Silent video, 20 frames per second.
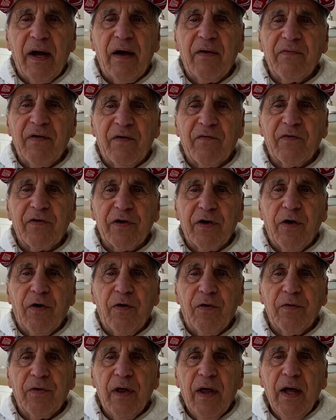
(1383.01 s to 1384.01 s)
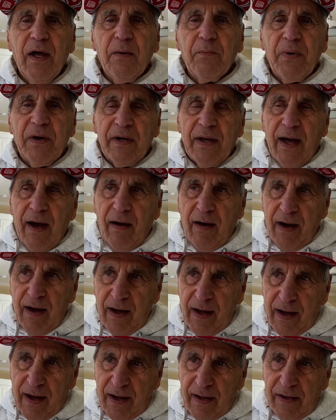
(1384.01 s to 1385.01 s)
I've ever known. But now
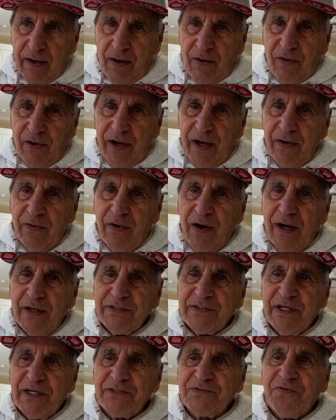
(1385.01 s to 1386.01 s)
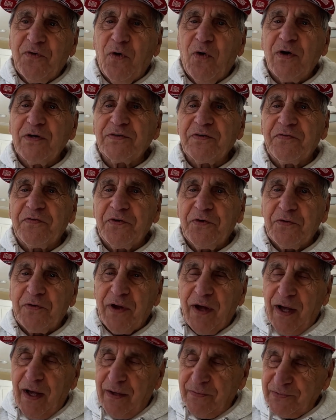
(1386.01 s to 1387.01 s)
I know he raised his voice a few
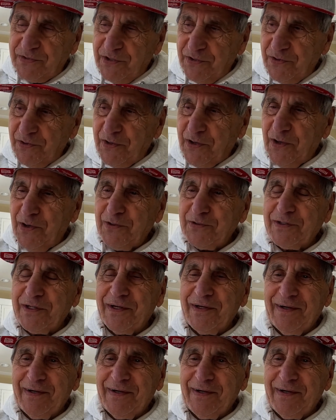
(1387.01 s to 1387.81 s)
times to the coach.